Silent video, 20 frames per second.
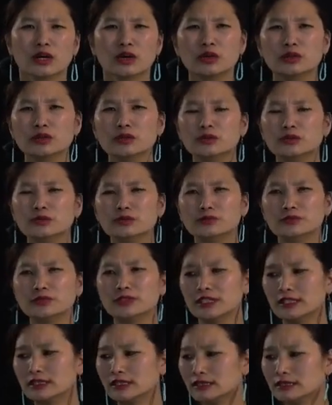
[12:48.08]
or you
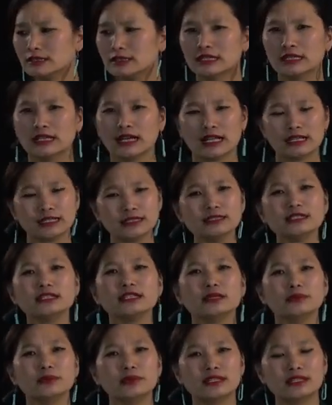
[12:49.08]
feel a little
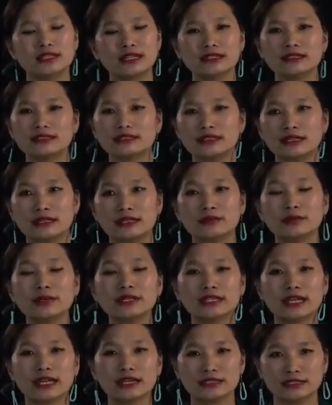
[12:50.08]

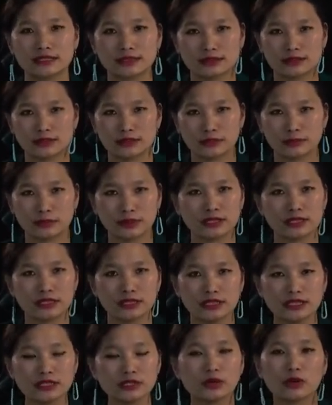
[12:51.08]
irritated with
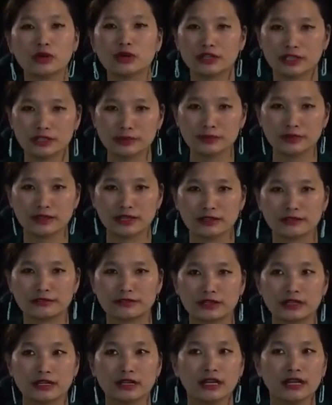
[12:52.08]
his or her
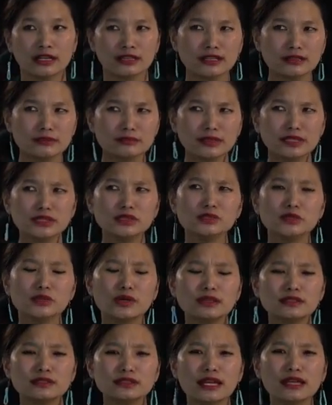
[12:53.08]
behavior. That means you
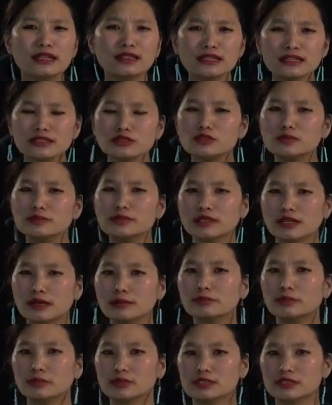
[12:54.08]
are tending to
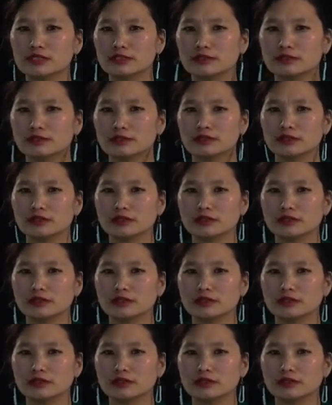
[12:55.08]
become possessive.